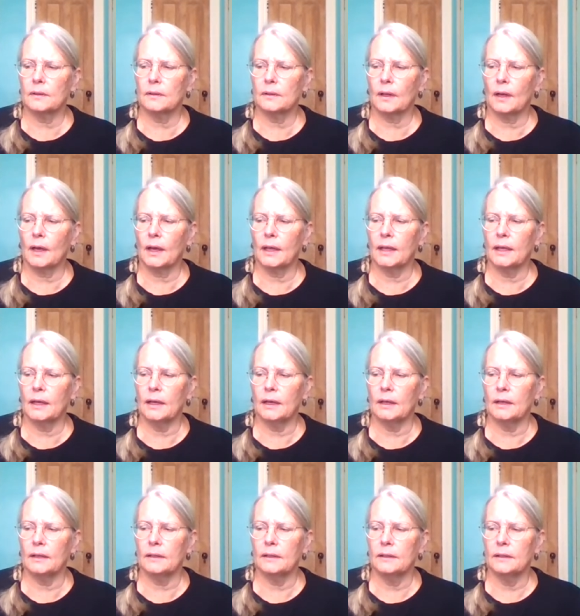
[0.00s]

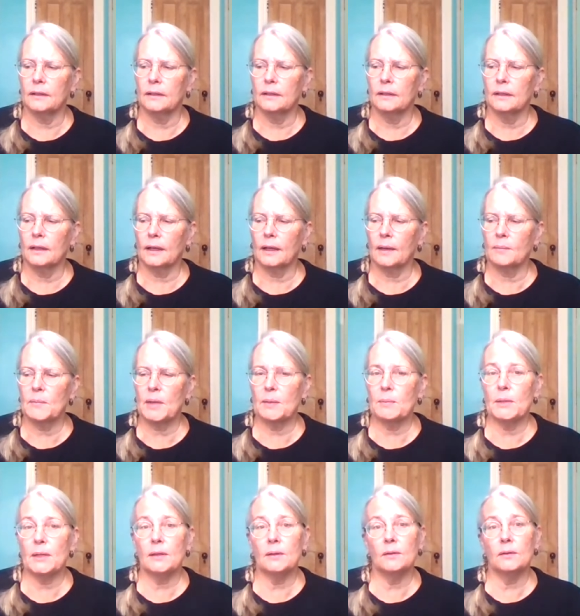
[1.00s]
I
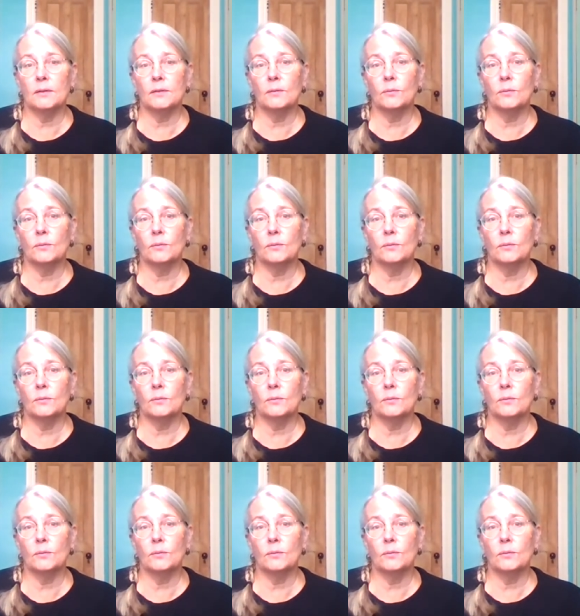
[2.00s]
maybe,